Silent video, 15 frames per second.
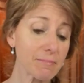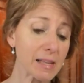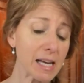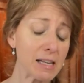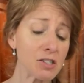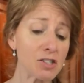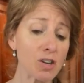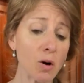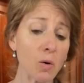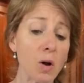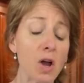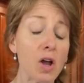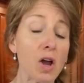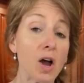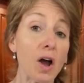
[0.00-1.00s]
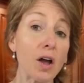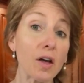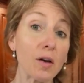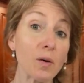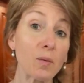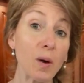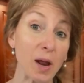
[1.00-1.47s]
And so
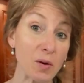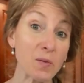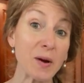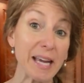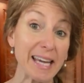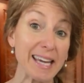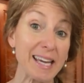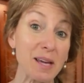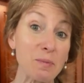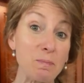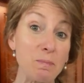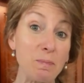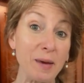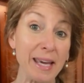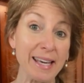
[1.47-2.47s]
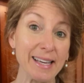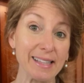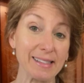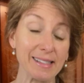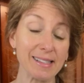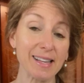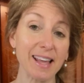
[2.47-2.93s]
when we eat
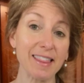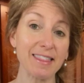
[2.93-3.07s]
beans,